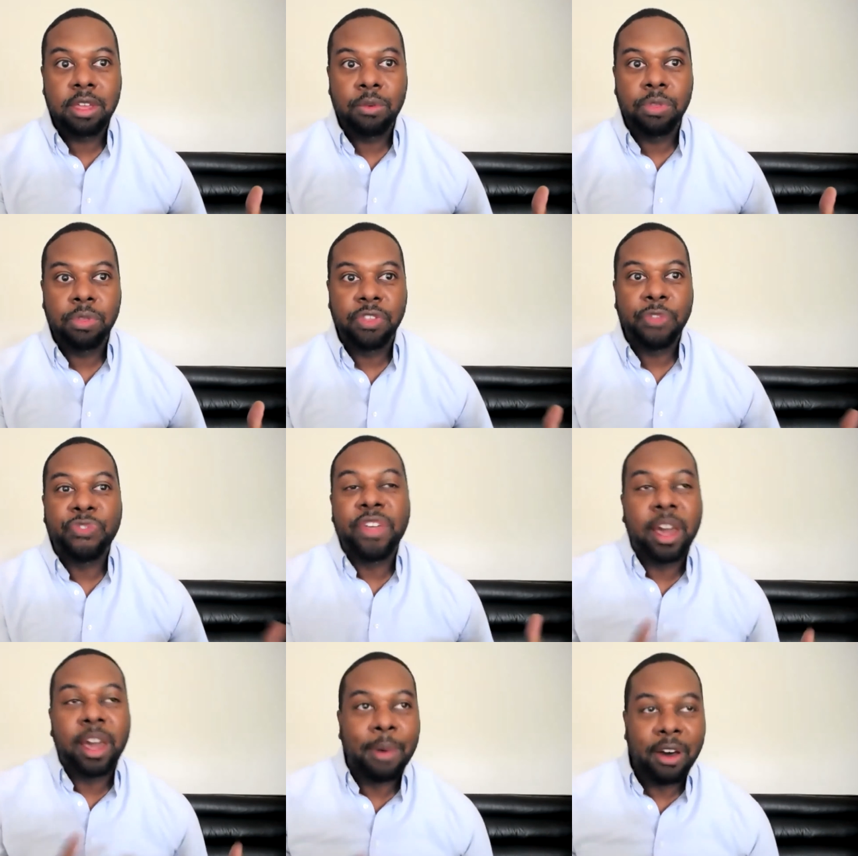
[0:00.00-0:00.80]
the
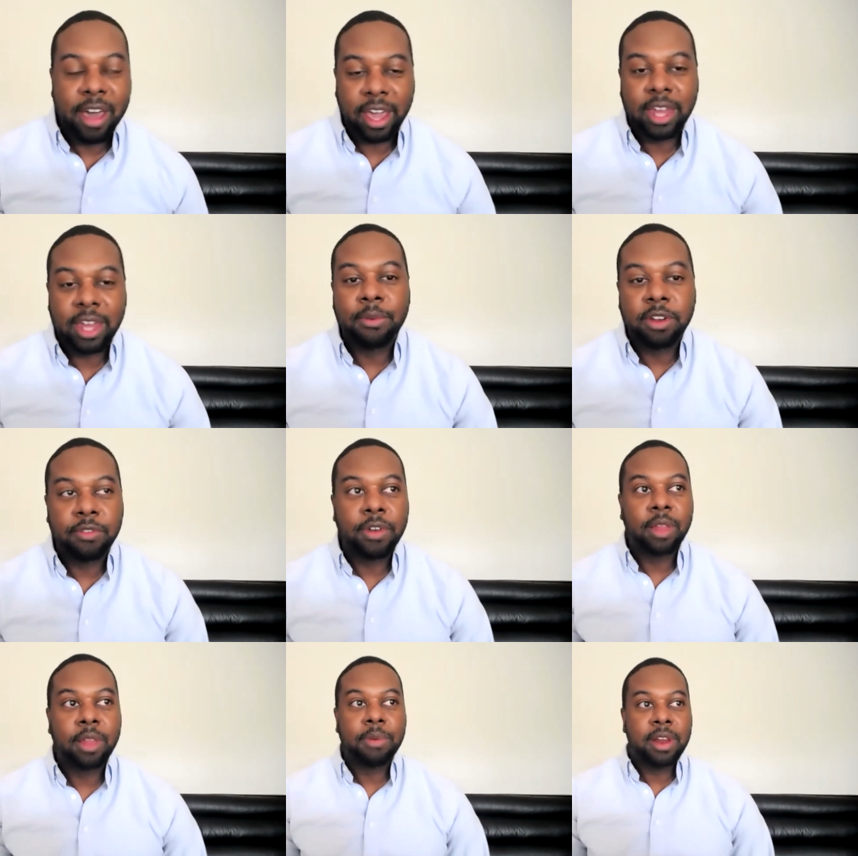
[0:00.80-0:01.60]
thing about economic
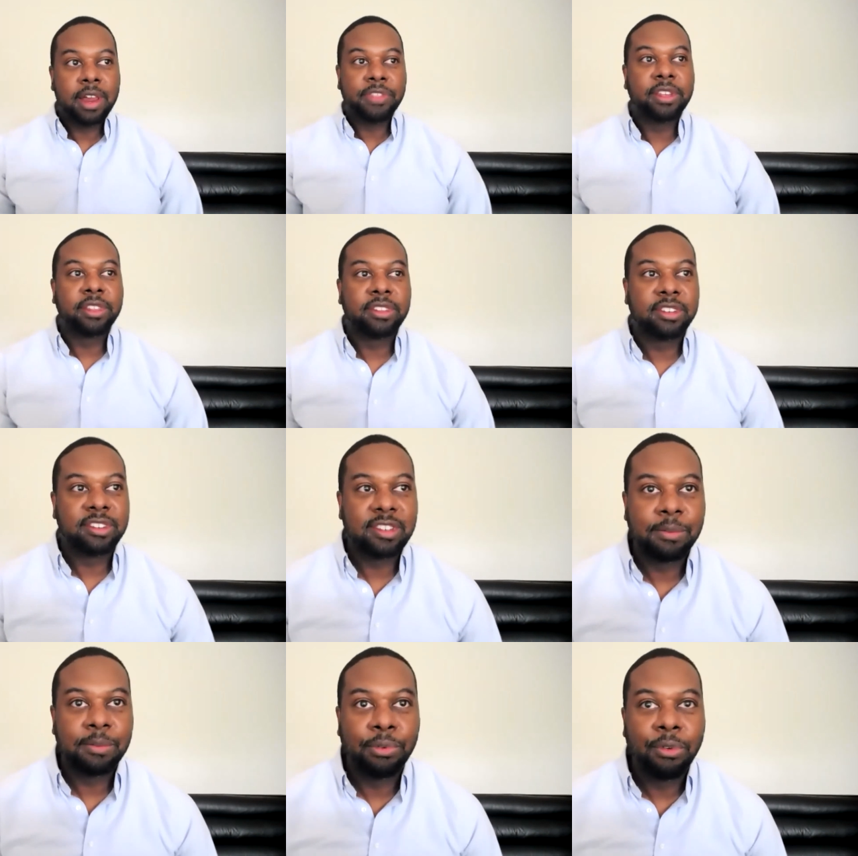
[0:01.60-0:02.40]
development, I think this is
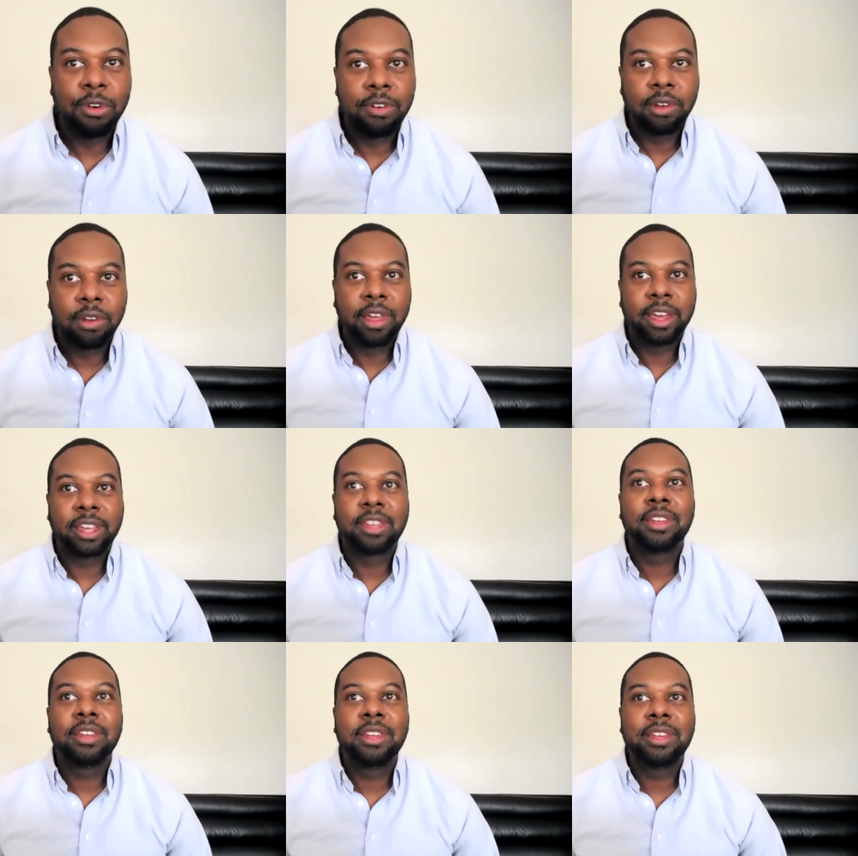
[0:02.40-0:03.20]
important, like,
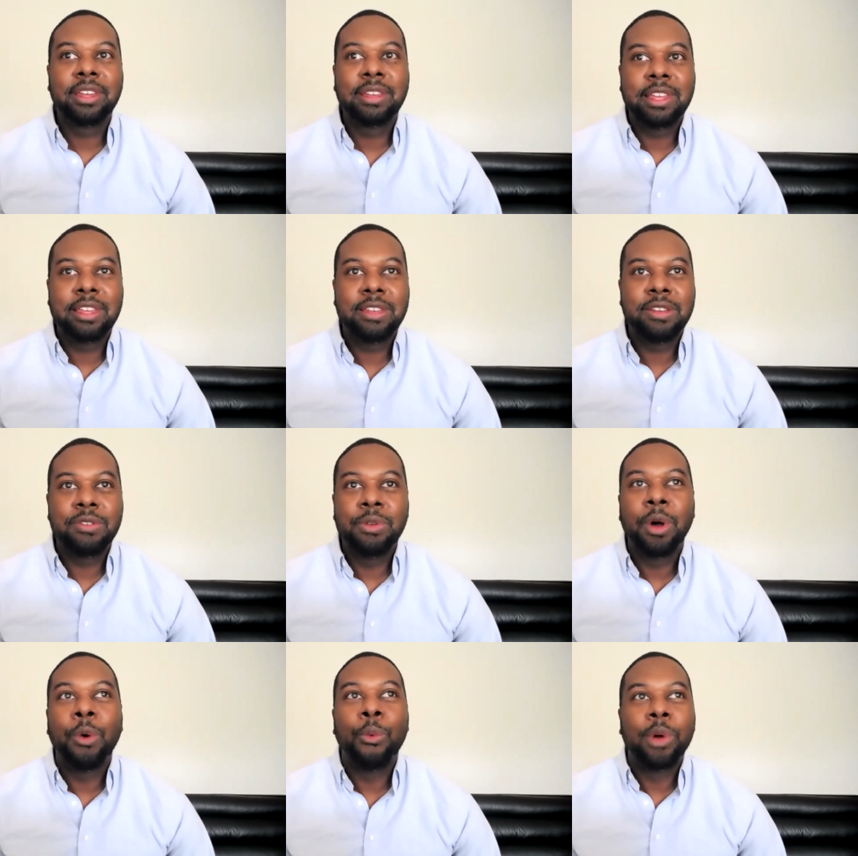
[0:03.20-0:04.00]
you
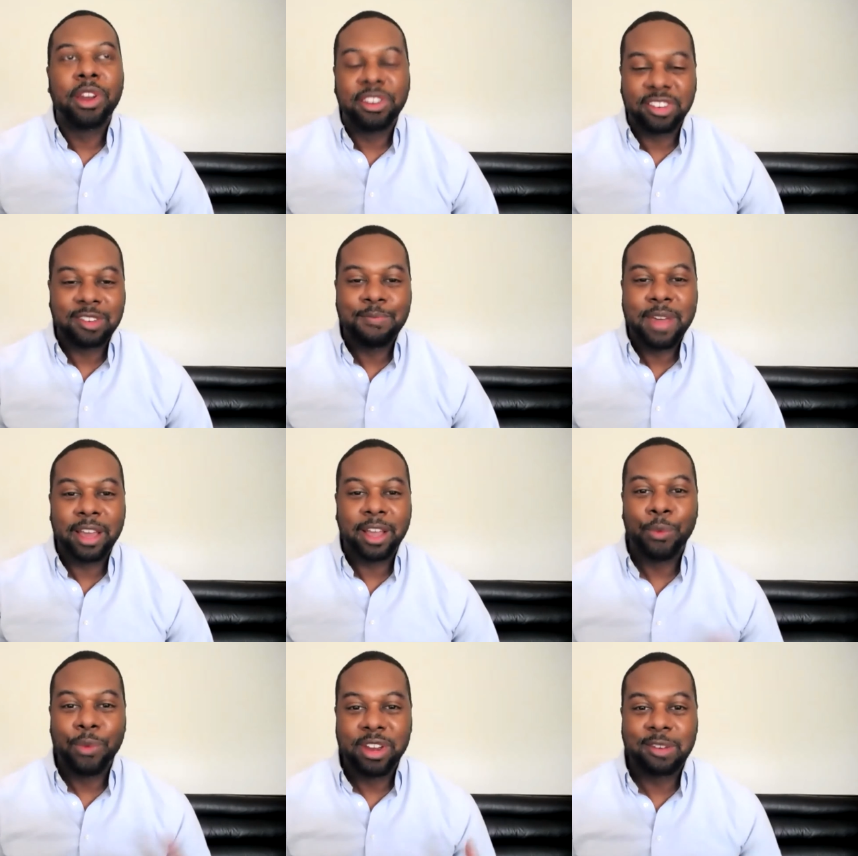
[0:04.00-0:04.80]
don't want to just make a
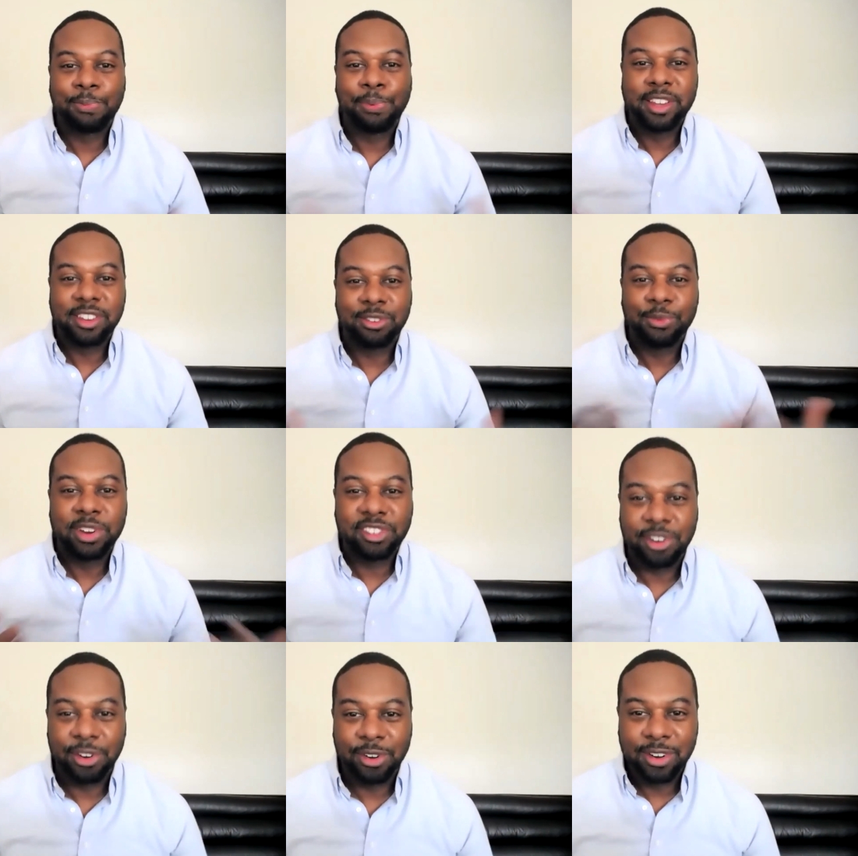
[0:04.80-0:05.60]
rich place richer.